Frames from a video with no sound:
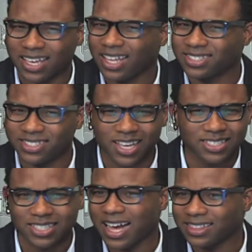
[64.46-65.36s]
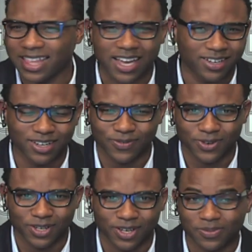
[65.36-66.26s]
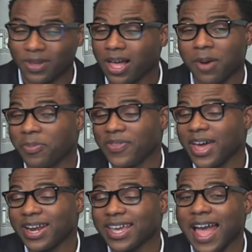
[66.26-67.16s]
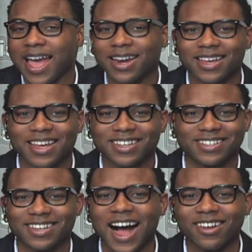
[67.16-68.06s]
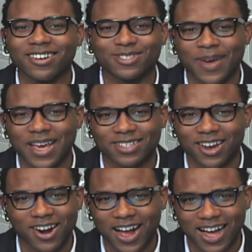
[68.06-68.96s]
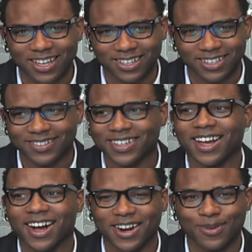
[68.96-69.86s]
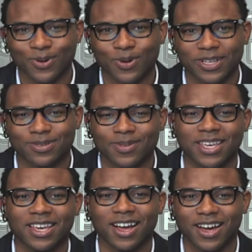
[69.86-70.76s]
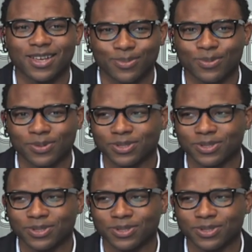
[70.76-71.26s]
It's just not that good for you. But then again, dollars makes her holler. Honey Boo, it's me, Honey Boo Boo